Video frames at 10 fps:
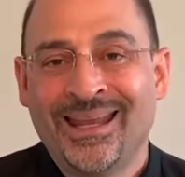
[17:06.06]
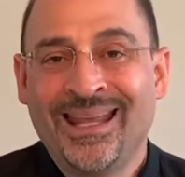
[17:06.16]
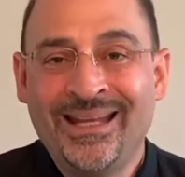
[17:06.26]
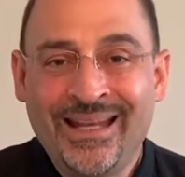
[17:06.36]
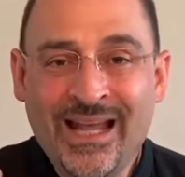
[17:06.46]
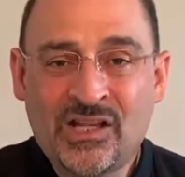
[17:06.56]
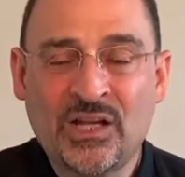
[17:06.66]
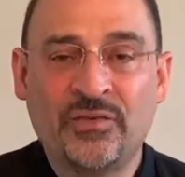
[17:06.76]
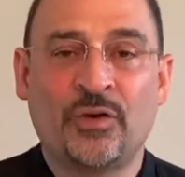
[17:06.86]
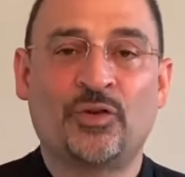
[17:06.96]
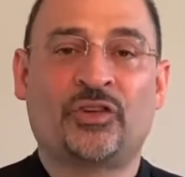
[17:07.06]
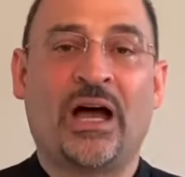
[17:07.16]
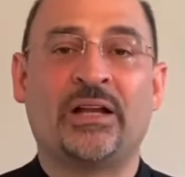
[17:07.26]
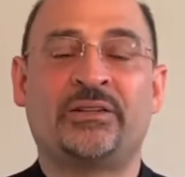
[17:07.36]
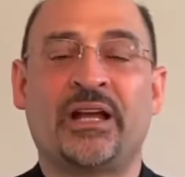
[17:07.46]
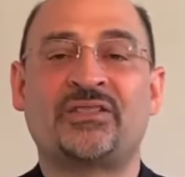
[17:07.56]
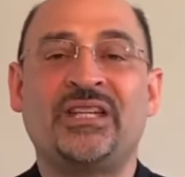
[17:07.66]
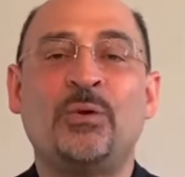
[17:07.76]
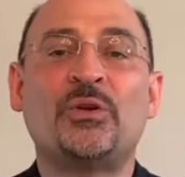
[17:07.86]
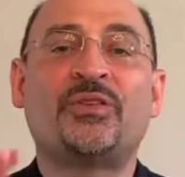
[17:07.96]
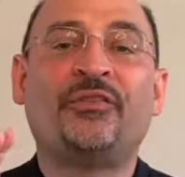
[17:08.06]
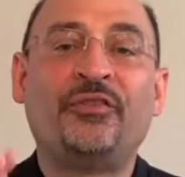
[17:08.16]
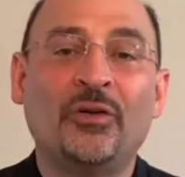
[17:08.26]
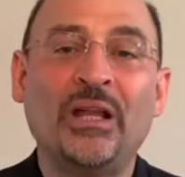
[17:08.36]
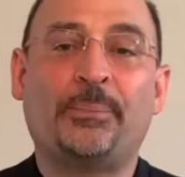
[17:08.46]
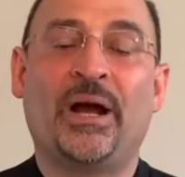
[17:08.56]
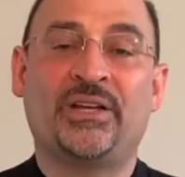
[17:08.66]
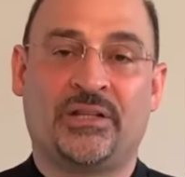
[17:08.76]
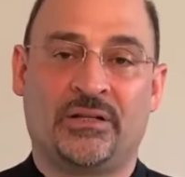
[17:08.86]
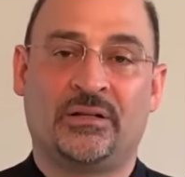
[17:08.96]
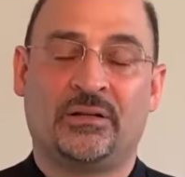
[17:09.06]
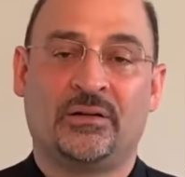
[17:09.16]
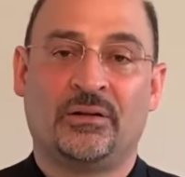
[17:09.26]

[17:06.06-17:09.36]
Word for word: In each of those contexts, he was fully present